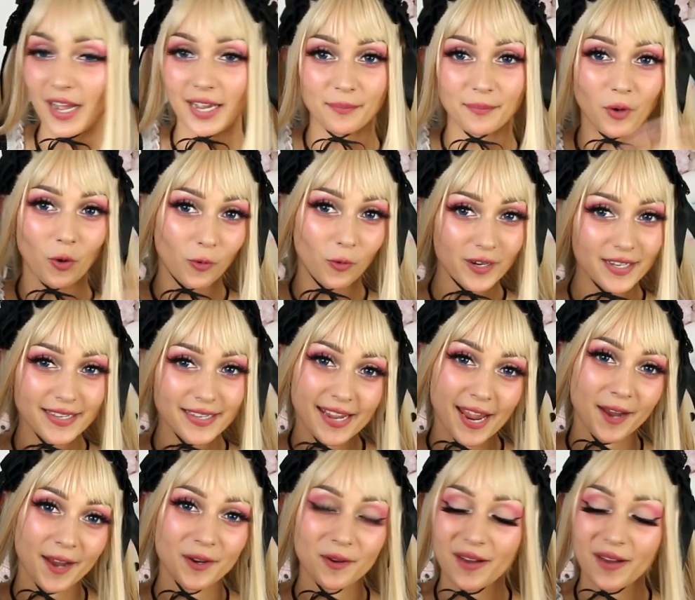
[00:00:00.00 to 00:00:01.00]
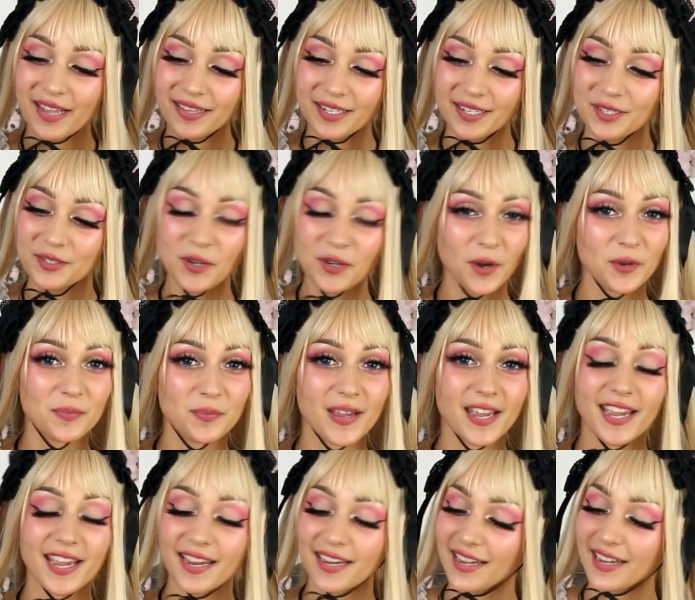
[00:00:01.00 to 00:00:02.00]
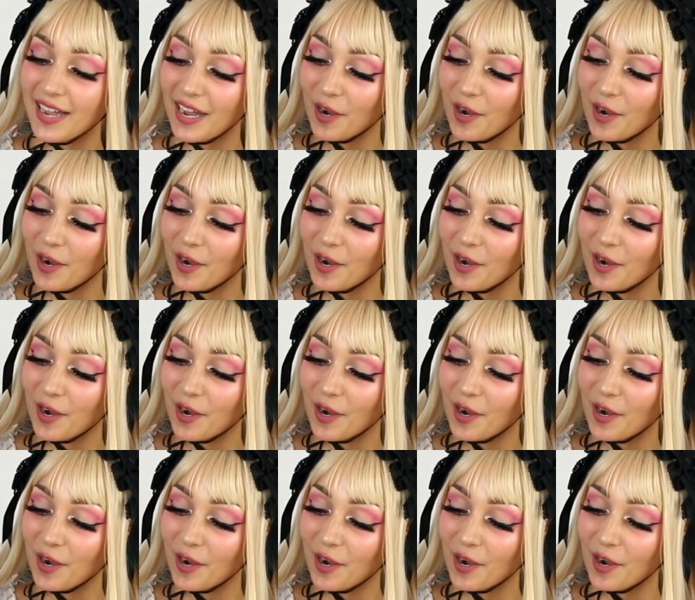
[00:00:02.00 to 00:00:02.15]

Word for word: I'm always carrying around this tote bag.